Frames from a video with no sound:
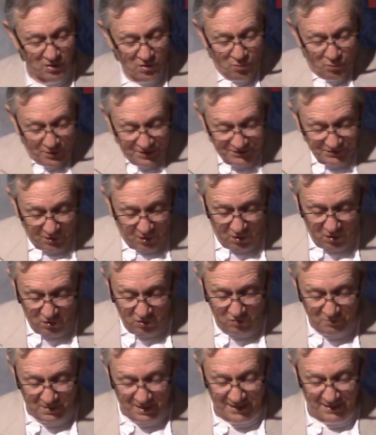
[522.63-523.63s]
With
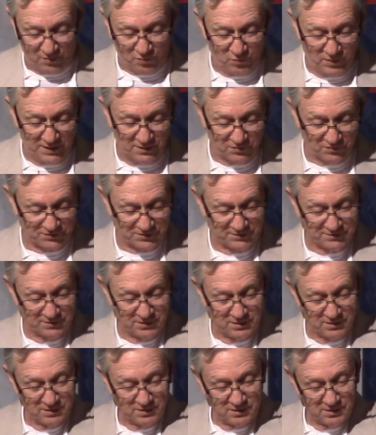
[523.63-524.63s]
all my wealth,
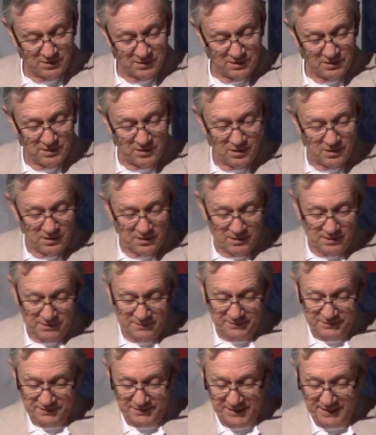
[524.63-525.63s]

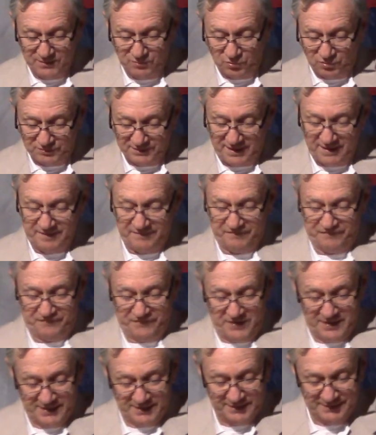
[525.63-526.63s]
they will not
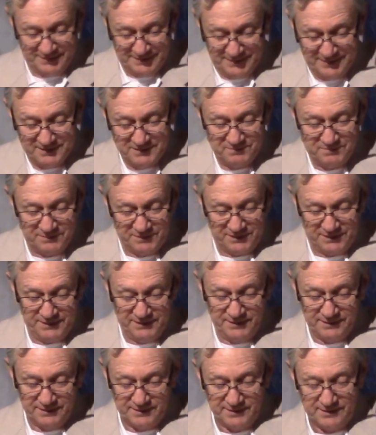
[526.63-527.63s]
find in
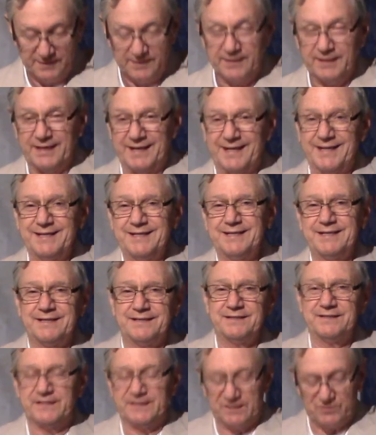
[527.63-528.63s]
me any
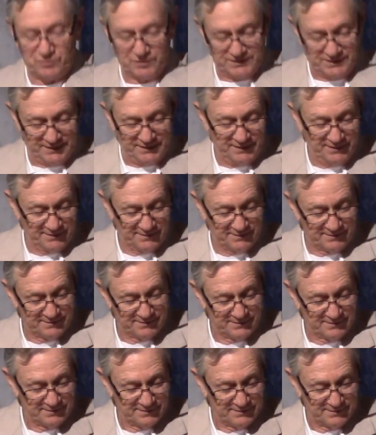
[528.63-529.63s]
iniquity
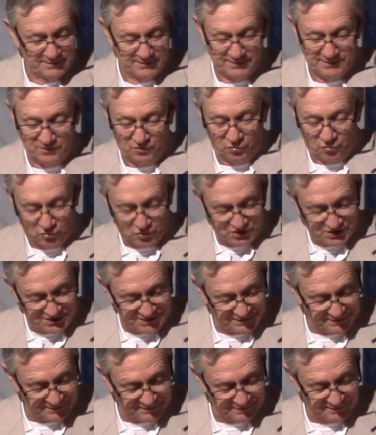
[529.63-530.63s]
or
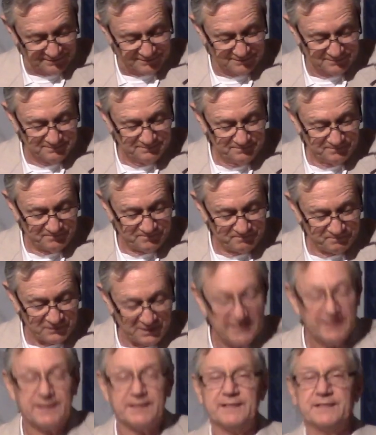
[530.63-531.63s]
sin.
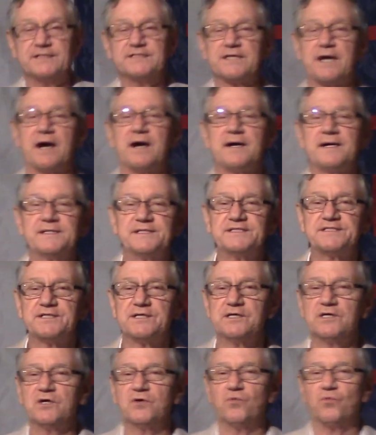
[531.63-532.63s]
His eyes
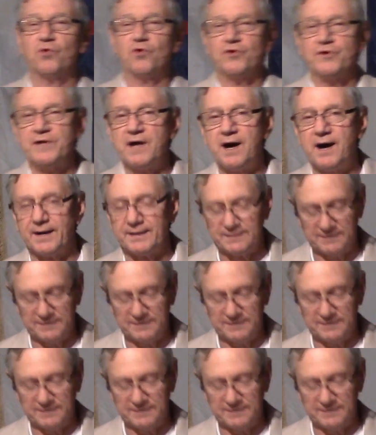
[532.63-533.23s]
were not